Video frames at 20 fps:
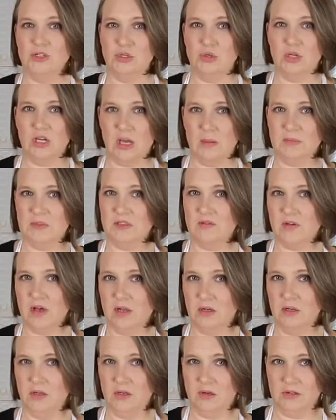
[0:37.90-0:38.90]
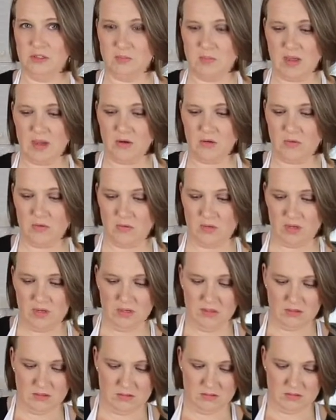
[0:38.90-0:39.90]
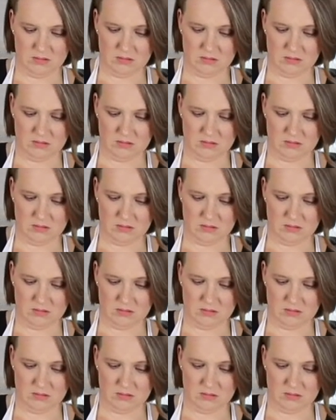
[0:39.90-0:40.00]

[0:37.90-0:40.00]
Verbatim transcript: two cups of uncooked macaroni,